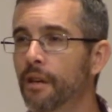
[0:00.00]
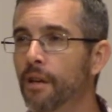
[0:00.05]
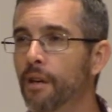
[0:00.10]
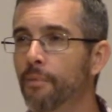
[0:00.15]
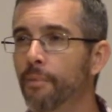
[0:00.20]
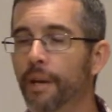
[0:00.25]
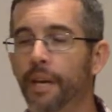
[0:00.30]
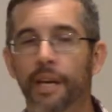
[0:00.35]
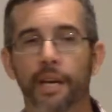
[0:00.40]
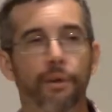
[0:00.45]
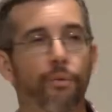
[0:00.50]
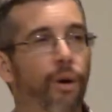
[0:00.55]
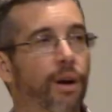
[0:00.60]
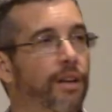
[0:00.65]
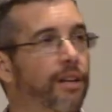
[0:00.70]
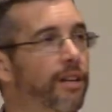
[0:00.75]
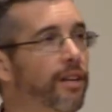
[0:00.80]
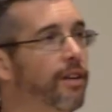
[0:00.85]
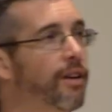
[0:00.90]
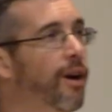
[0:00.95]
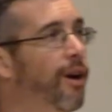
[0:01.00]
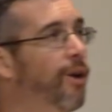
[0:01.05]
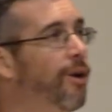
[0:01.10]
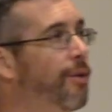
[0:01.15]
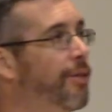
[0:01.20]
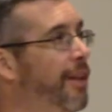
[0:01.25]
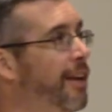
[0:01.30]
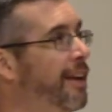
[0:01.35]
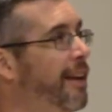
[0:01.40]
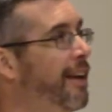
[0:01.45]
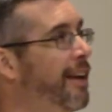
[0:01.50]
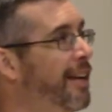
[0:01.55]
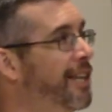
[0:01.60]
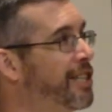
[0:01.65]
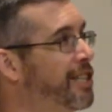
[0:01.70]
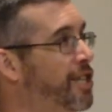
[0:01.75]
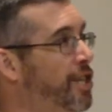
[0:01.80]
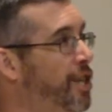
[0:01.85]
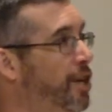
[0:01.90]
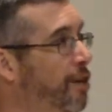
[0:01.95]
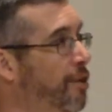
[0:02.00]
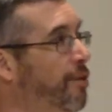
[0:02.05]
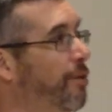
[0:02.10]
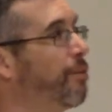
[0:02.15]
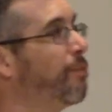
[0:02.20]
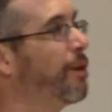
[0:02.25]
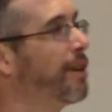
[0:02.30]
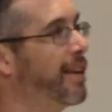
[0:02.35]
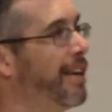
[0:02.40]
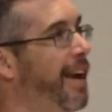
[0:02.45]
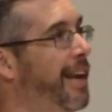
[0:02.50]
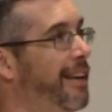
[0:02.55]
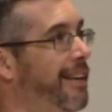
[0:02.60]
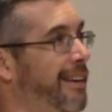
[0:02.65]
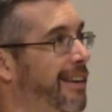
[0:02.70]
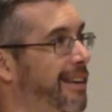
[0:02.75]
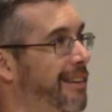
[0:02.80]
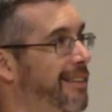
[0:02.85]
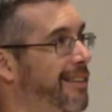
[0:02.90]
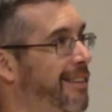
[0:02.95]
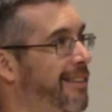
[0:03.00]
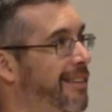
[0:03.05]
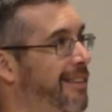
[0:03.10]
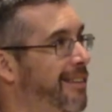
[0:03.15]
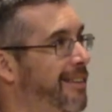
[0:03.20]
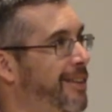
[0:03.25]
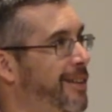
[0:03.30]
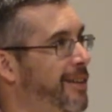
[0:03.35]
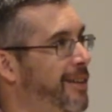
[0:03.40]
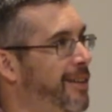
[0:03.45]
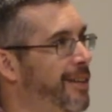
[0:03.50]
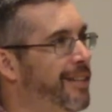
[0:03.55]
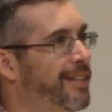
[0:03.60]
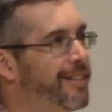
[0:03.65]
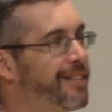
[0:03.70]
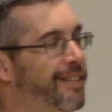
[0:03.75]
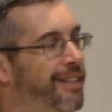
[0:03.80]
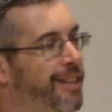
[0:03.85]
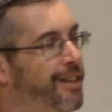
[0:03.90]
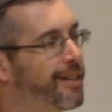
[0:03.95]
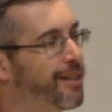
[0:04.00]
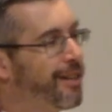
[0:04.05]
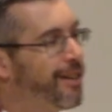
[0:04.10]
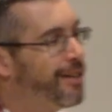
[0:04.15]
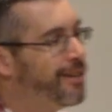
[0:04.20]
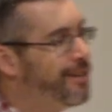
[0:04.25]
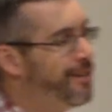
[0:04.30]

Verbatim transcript: but he wanted to know that his children were getting it. Listen, there, there's